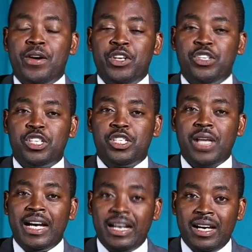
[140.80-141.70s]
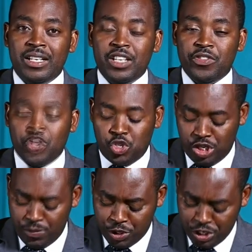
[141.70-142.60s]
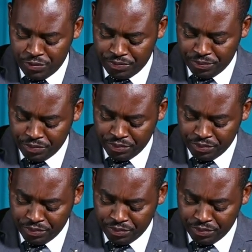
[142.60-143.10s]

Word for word: that is anchored in the scripture.